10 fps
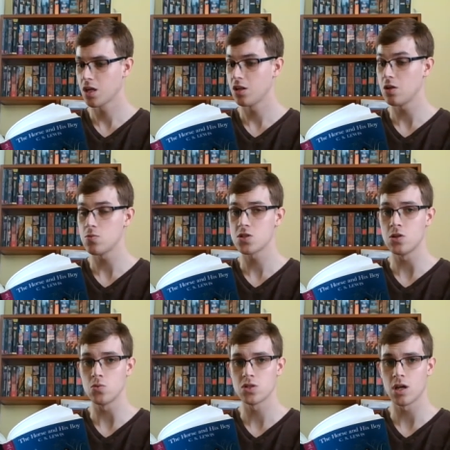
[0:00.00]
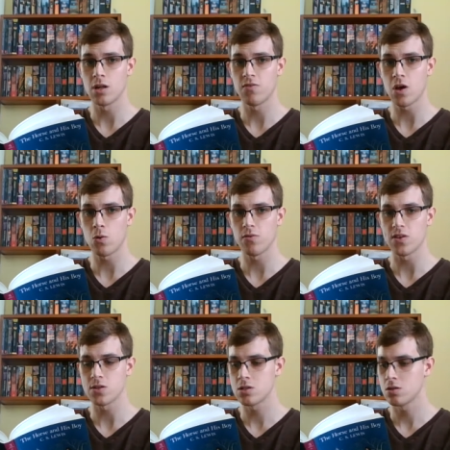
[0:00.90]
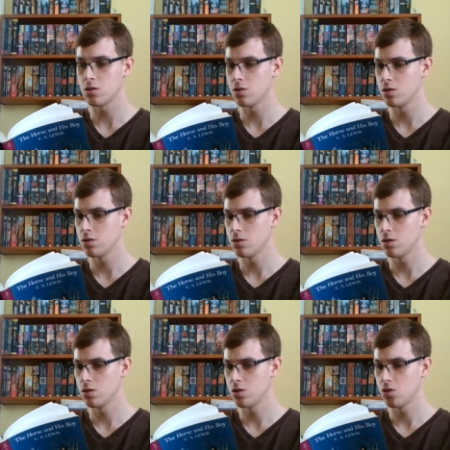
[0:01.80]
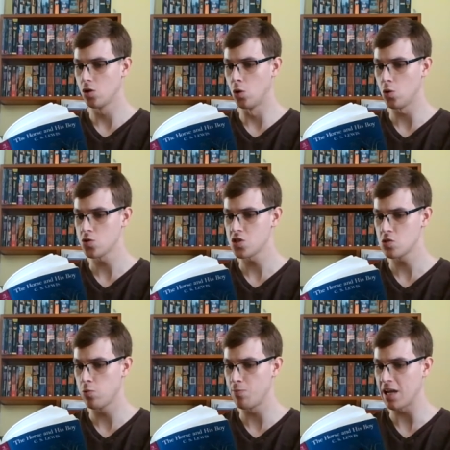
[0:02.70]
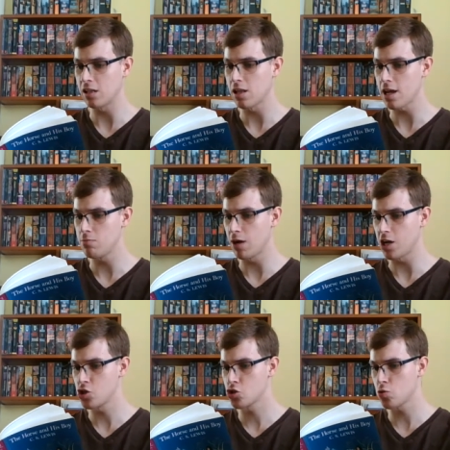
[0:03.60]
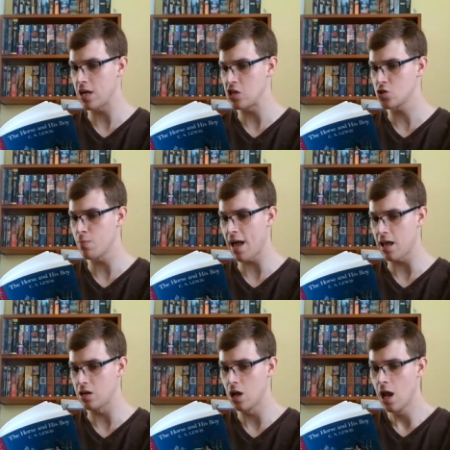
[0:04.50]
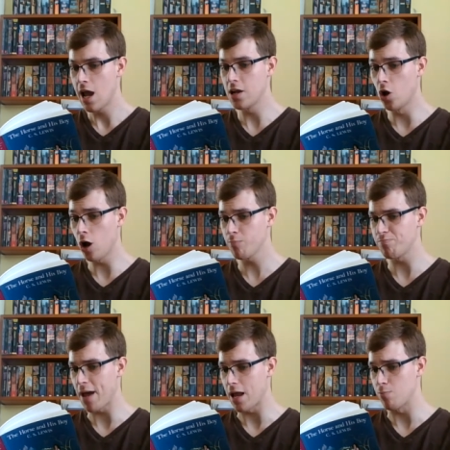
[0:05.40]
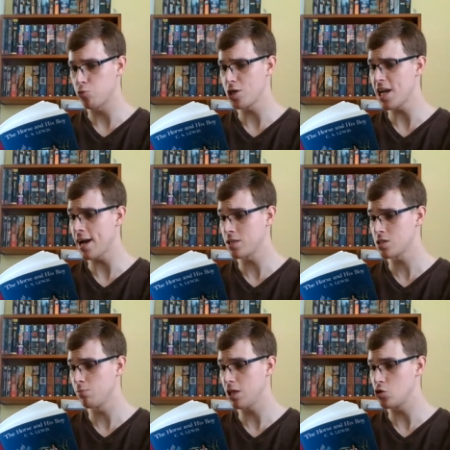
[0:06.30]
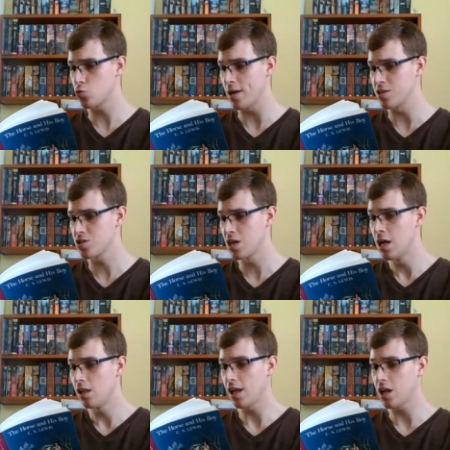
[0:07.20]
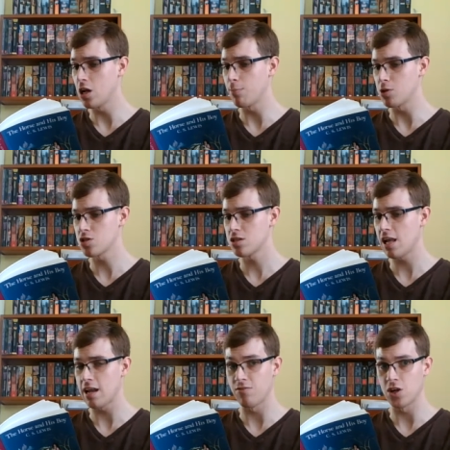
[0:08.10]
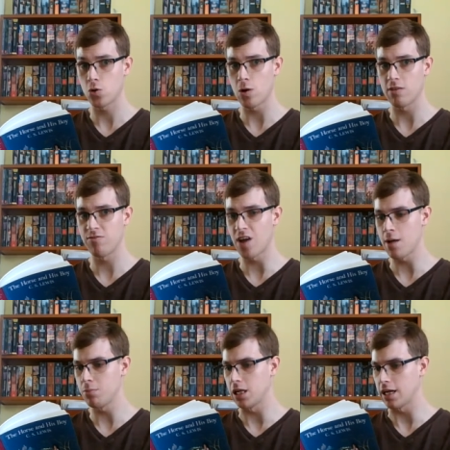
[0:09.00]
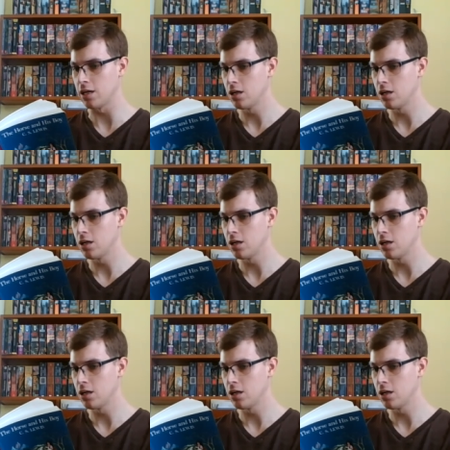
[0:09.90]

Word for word: There was no sign of Aravis. The horses were being led by a strange man, an armed man, pretty handsomely dressed, like an upper slave in a great family.